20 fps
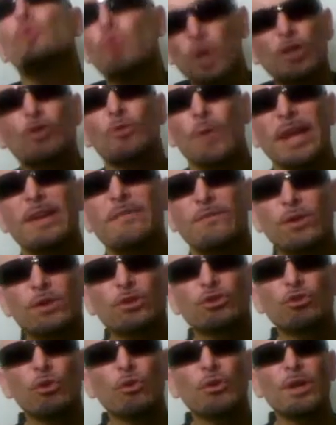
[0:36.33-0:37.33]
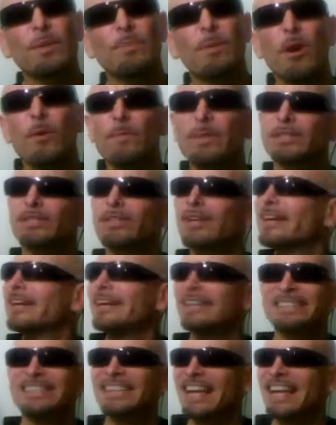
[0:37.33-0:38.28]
You were created for an extraordinary purpose.